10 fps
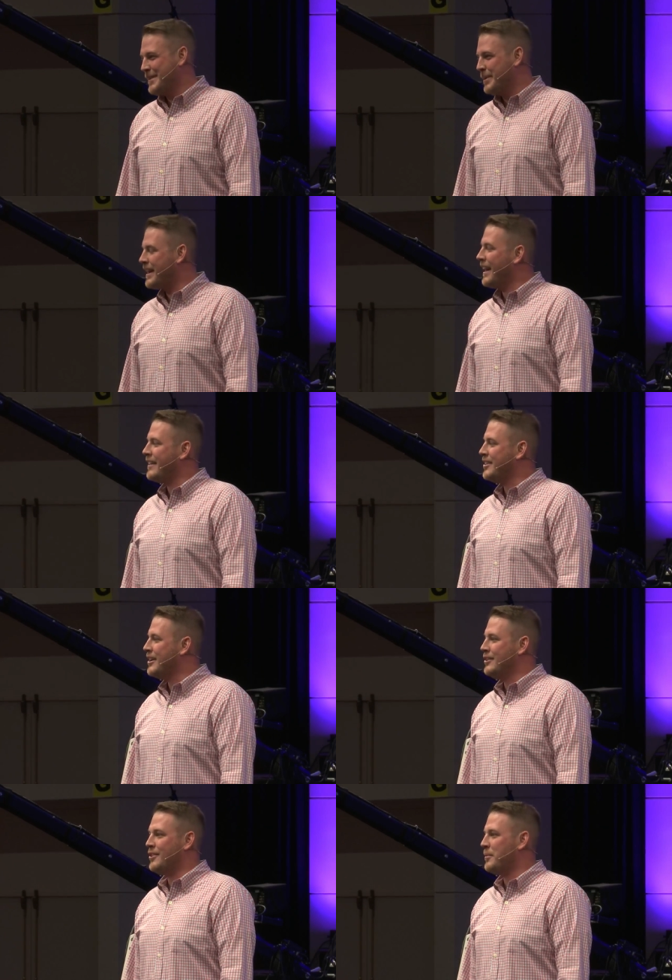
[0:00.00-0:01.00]
But can I
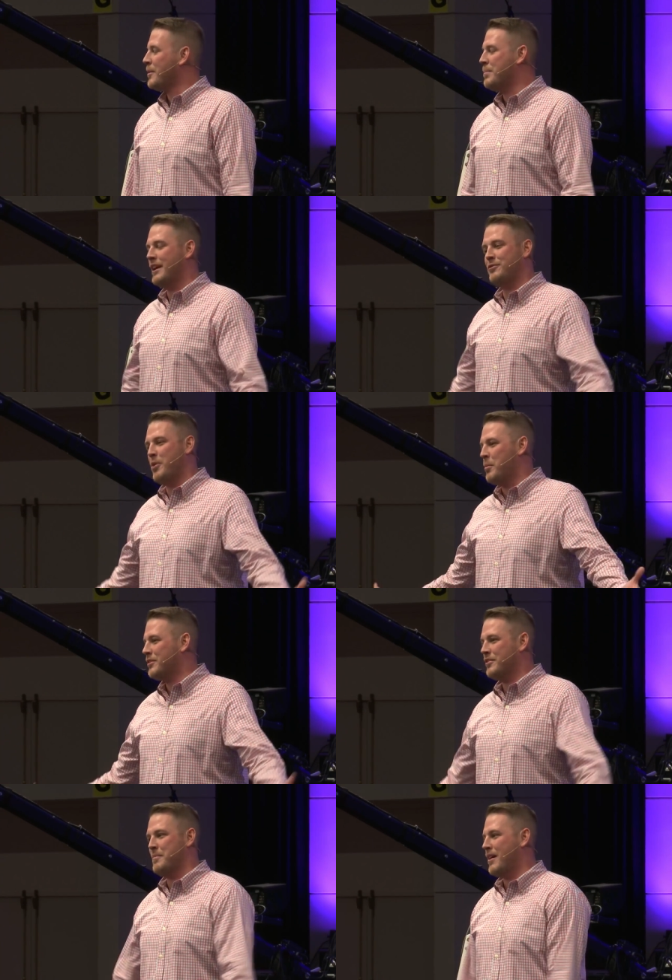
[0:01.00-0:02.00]
tell you, some of the best
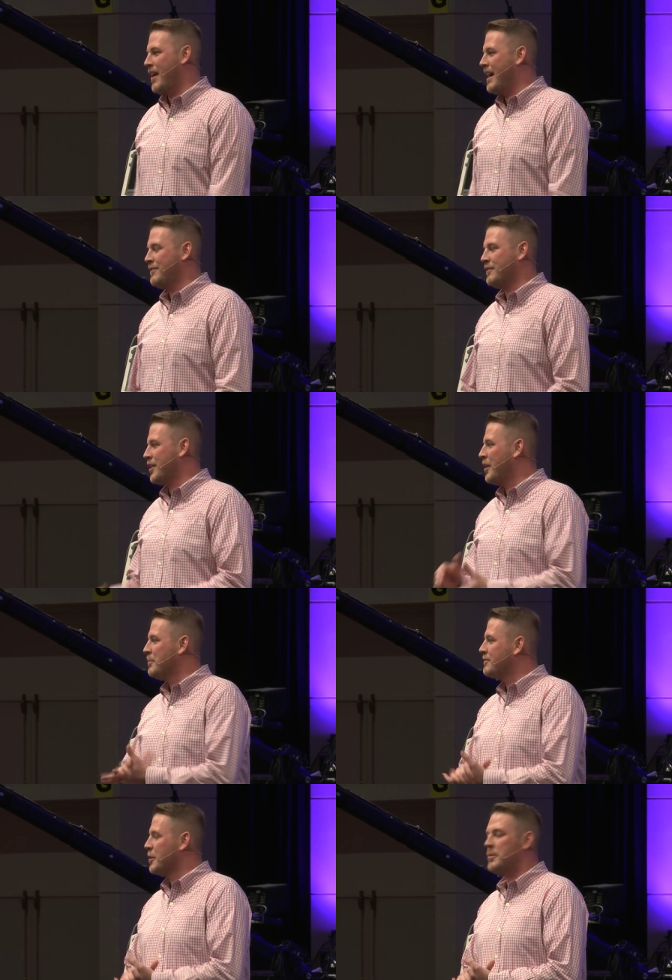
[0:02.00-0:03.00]
moments of my life have
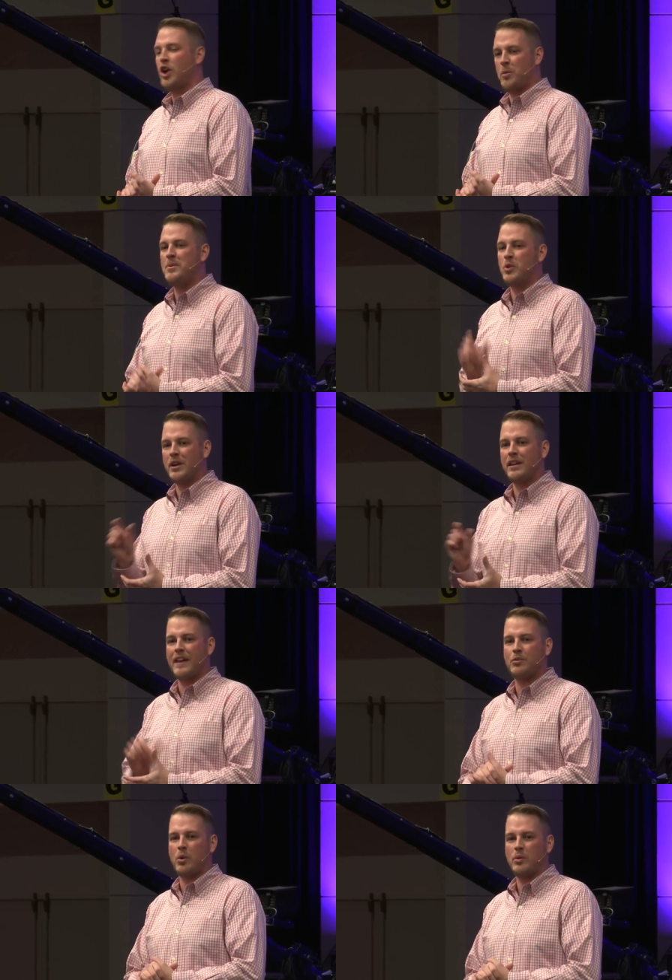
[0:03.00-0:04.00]
come from community.
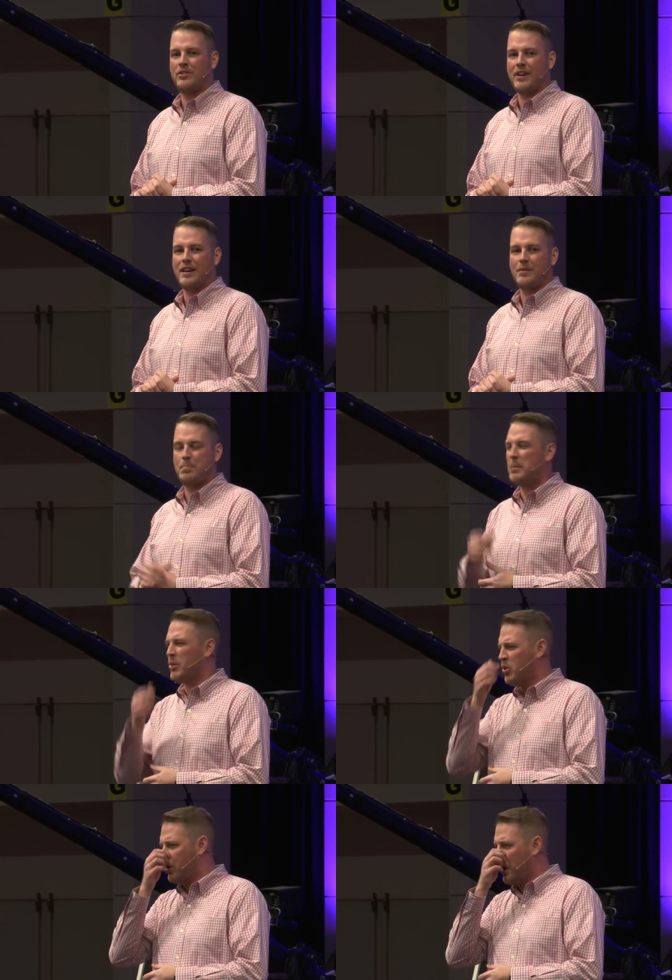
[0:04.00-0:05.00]
That's what we say,
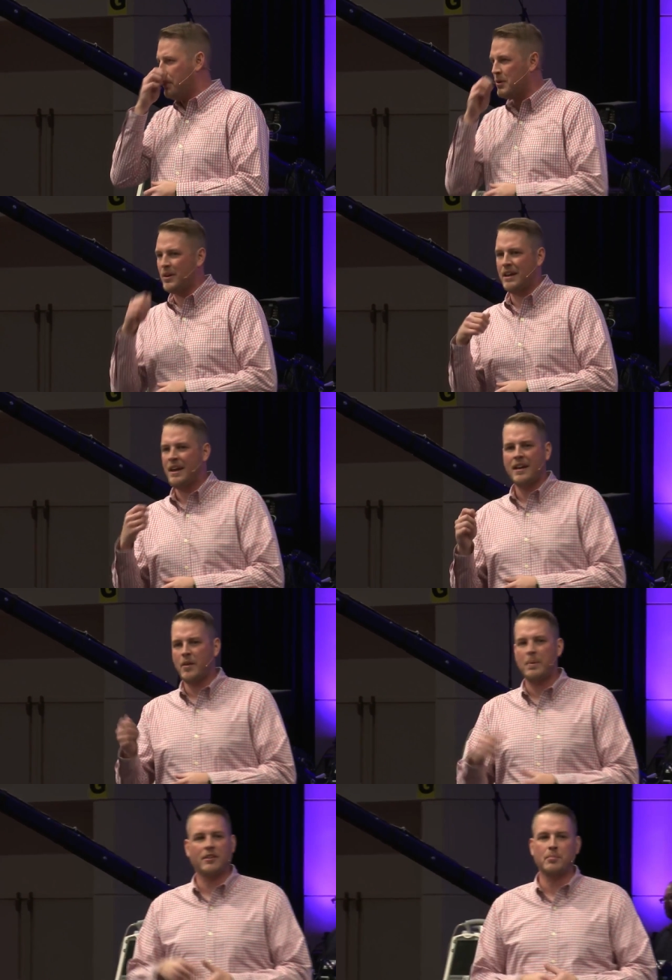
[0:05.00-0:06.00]
biblical community.
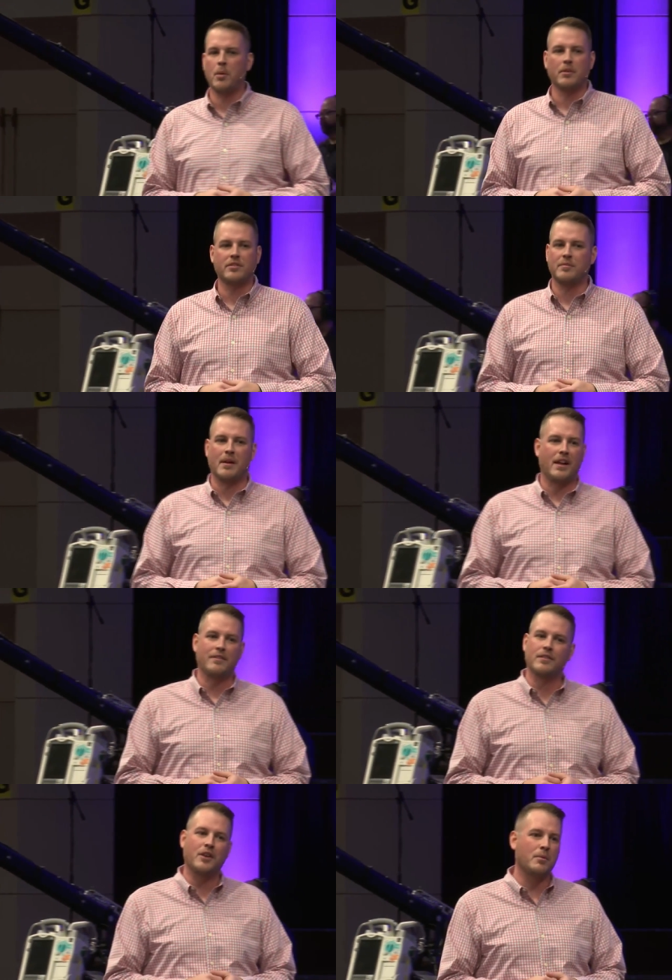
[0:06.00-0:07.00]
The best moments of my
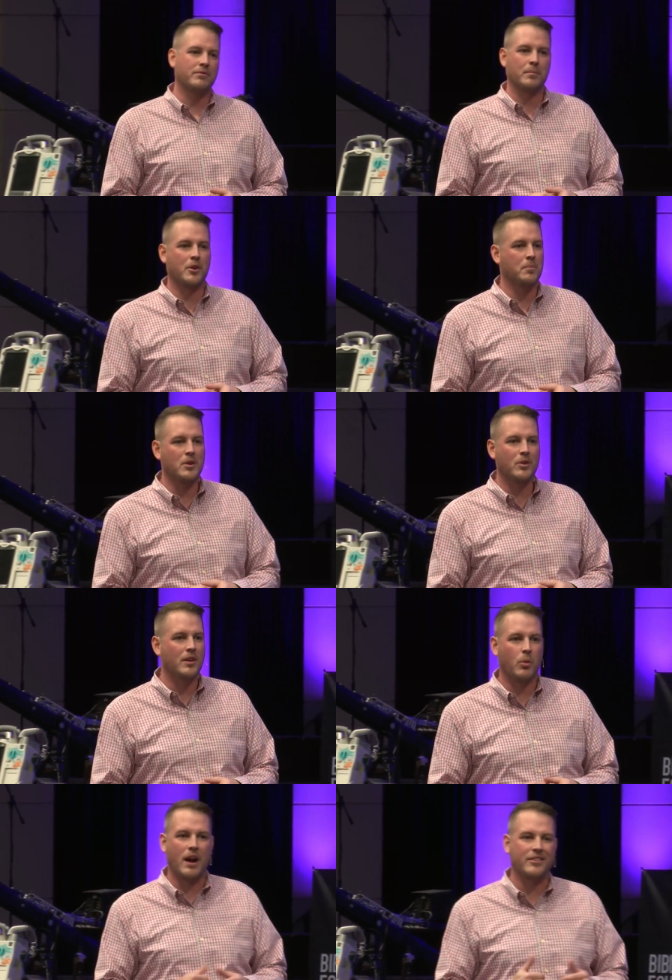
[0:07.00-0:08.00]
life have come from
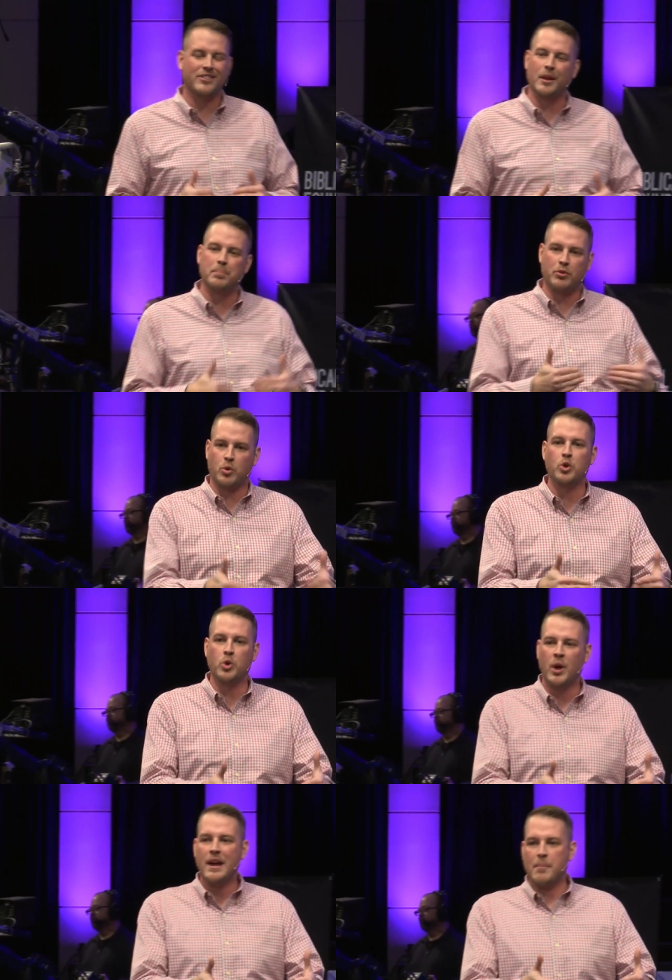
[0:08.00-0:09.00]
community where I step through